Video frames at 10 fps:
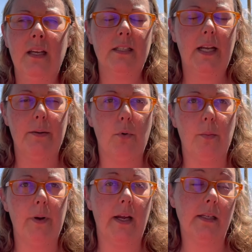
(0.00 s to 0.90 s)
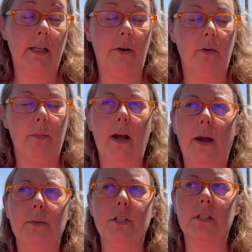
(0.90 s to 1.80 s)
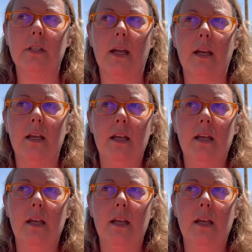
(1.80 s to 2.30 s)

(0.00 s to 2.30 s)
it's kind of morbid, I guess, I don't know, but I was just like,